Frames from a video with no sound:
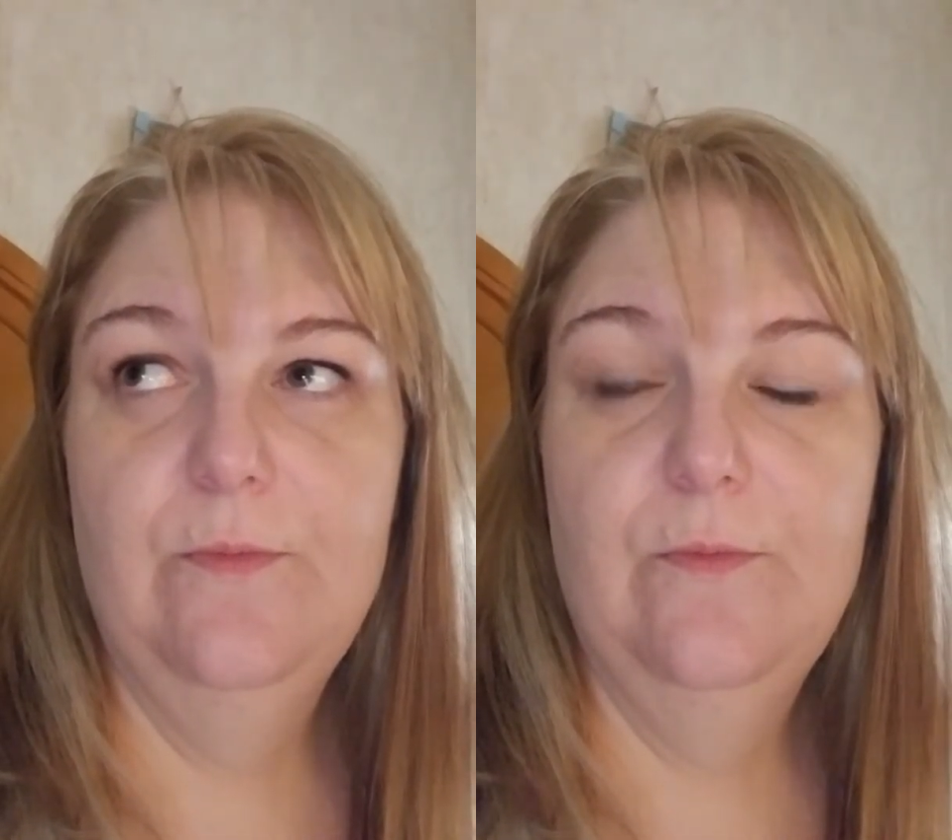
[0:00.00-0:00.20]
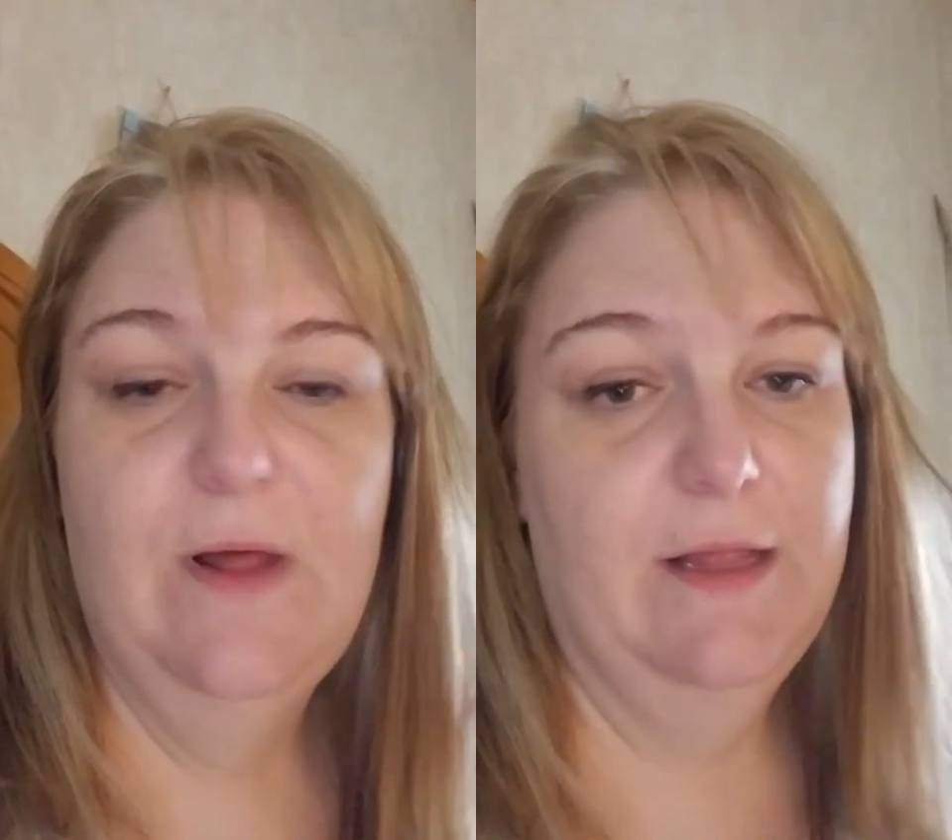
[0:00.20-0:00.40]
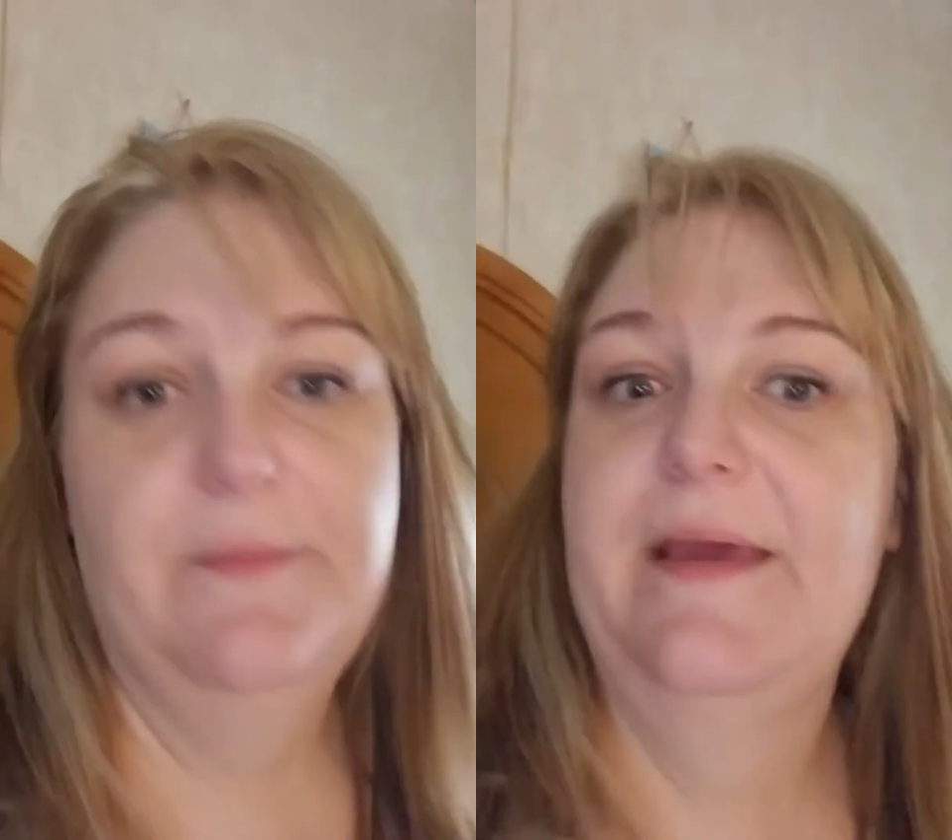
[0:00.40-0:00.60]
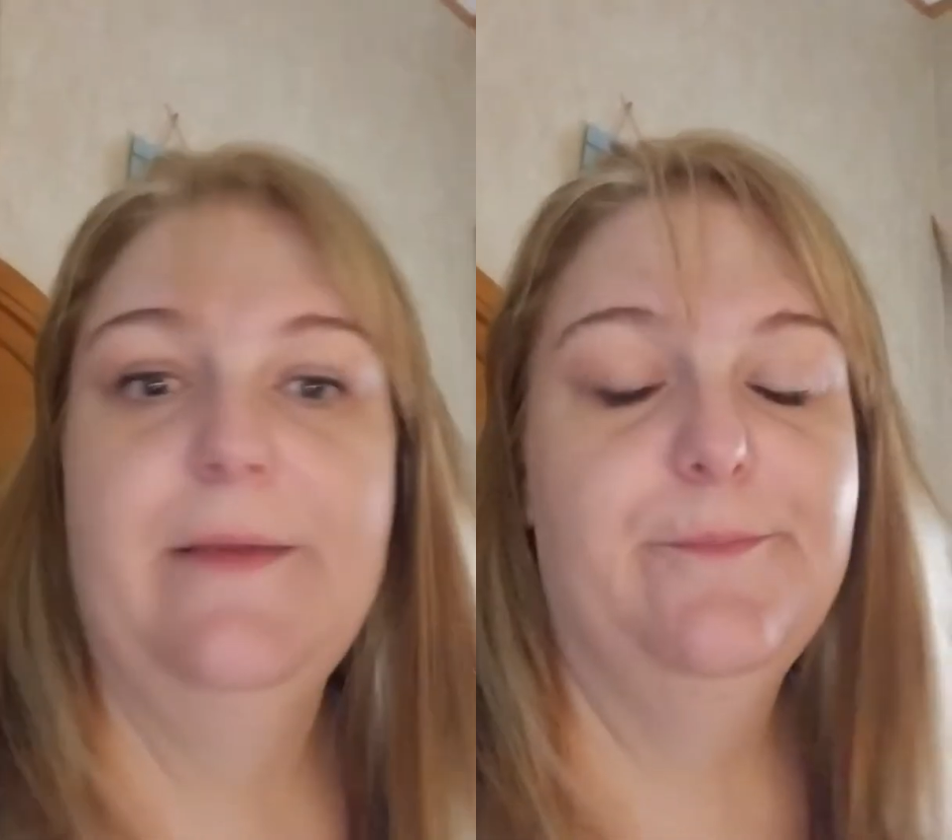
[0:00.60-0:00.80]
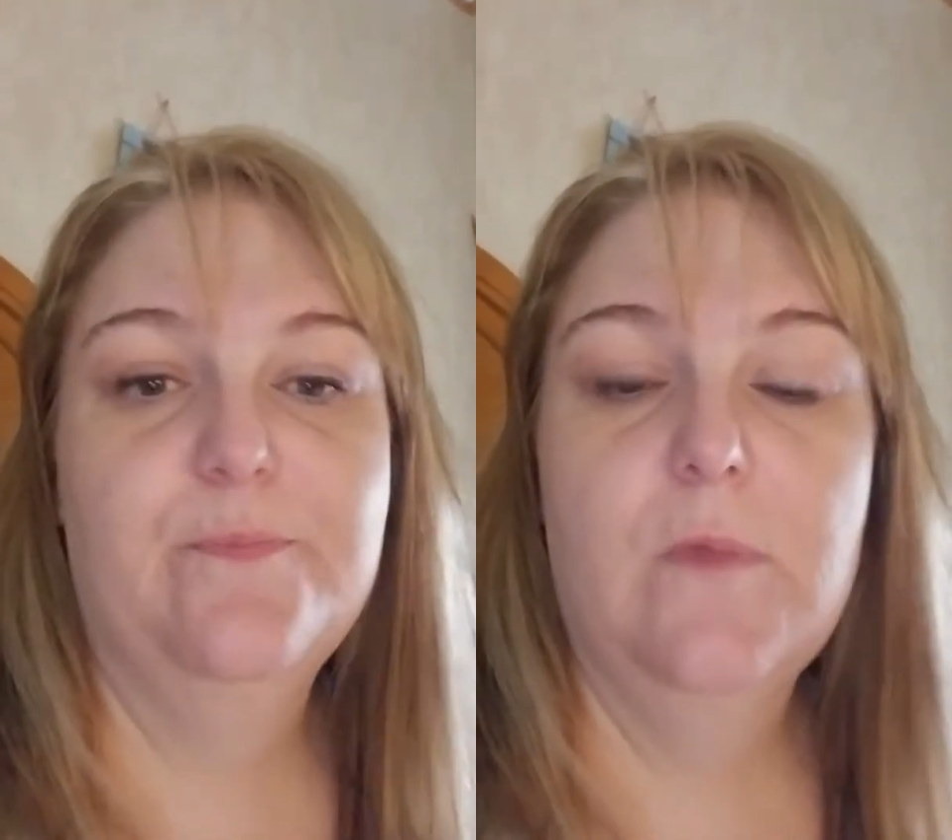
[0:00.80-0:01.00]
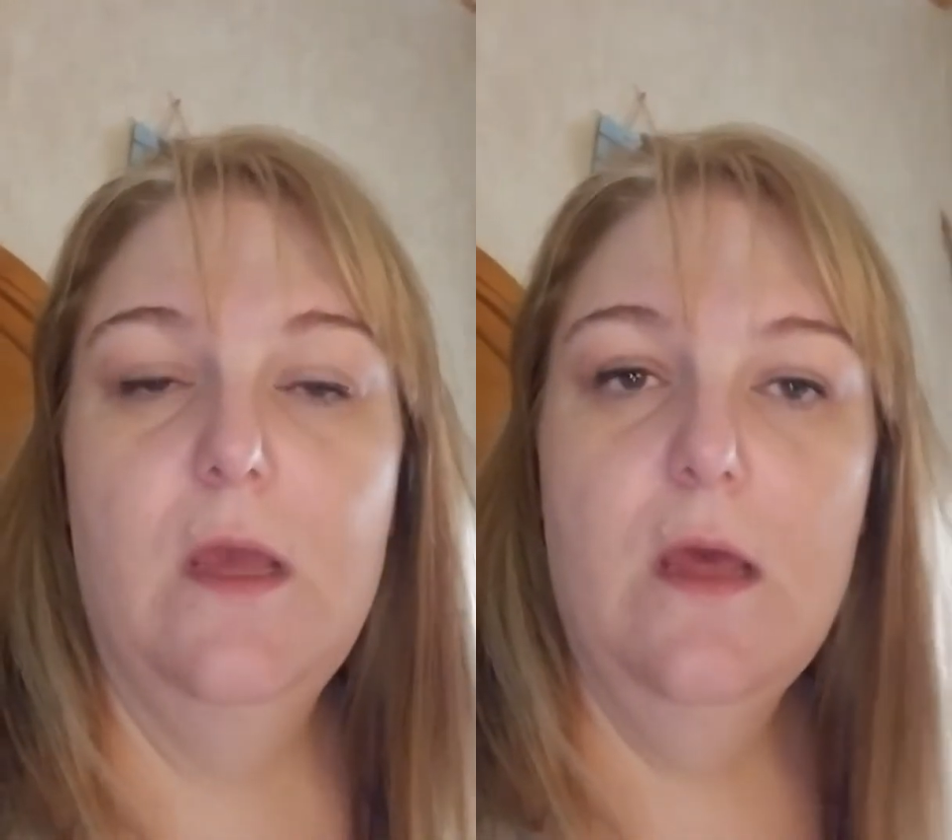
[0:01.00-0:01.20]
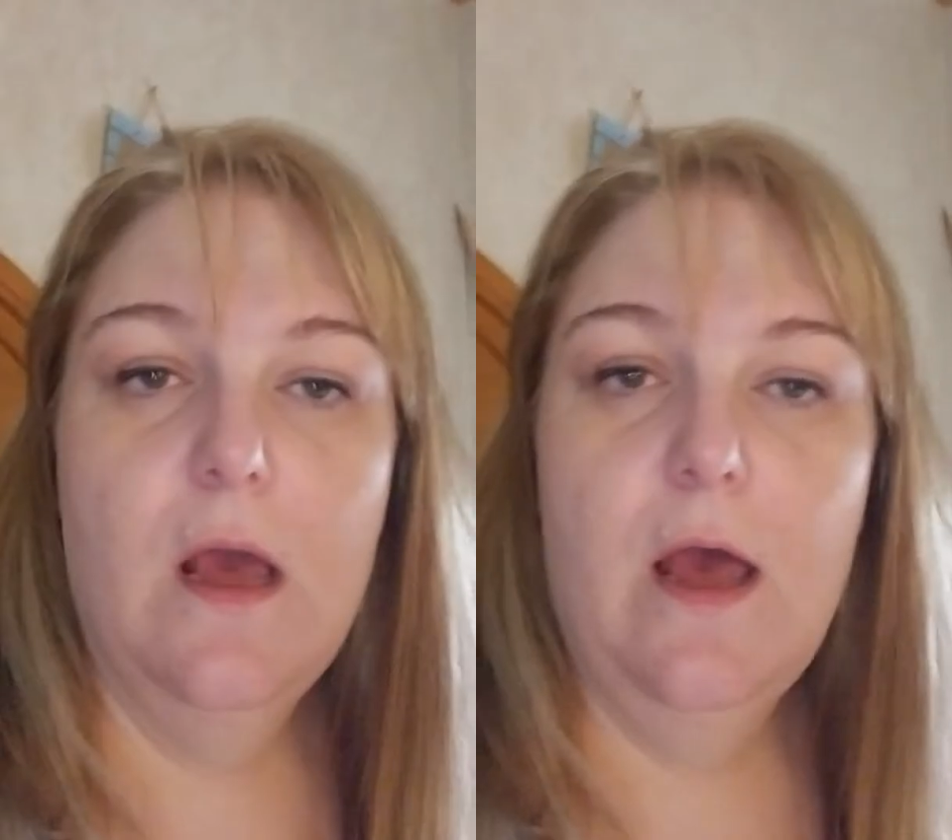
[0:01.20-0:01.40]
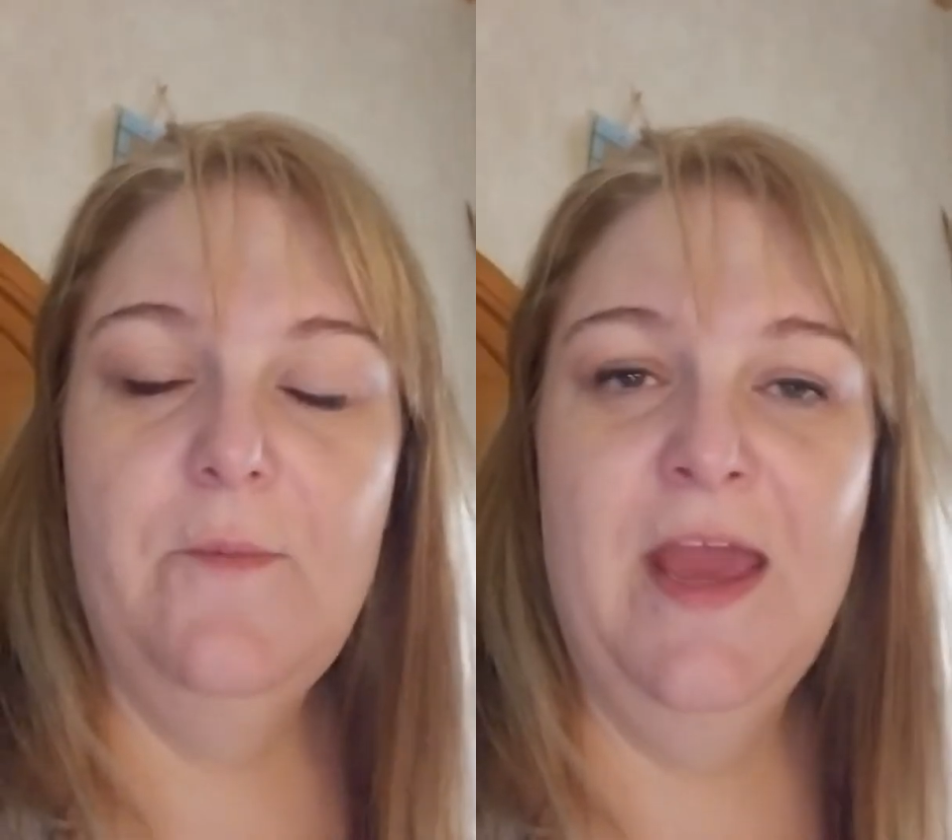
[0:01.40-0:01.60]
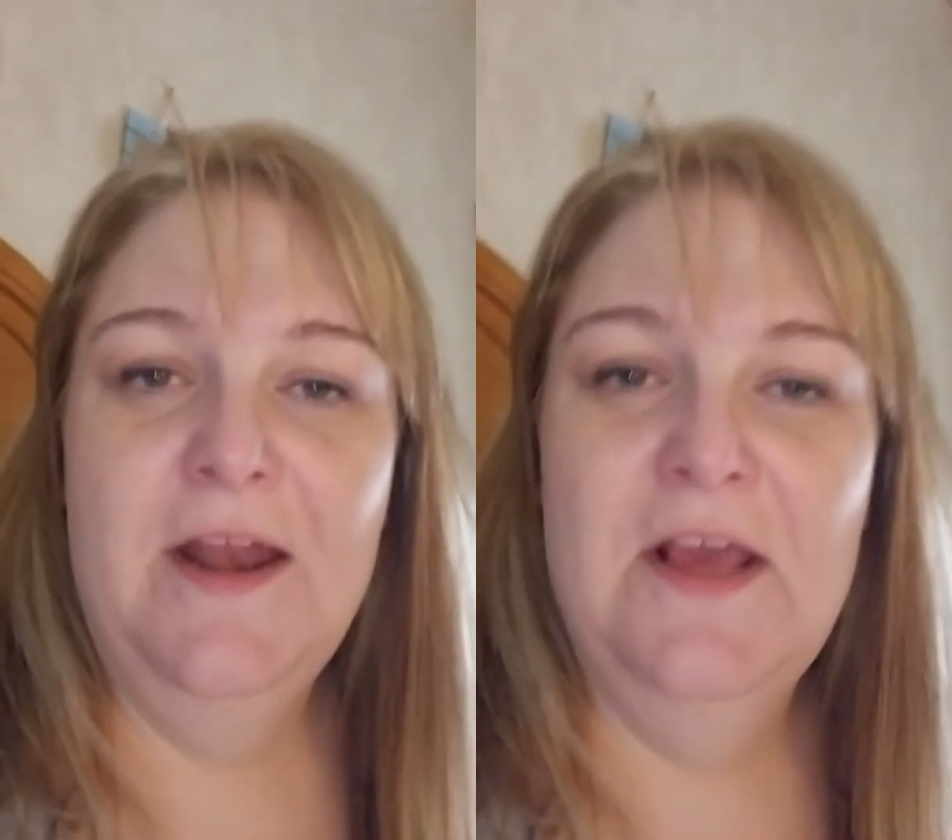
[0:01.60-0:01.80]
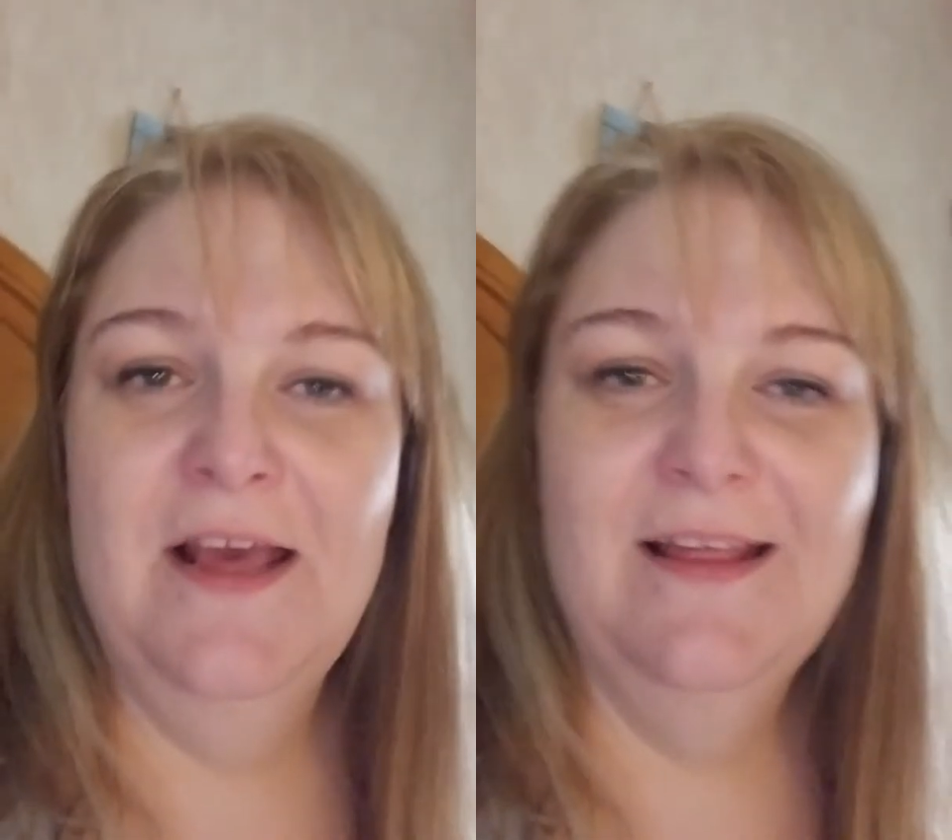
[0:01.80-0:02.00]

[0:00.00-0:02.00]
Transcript: well, I mean,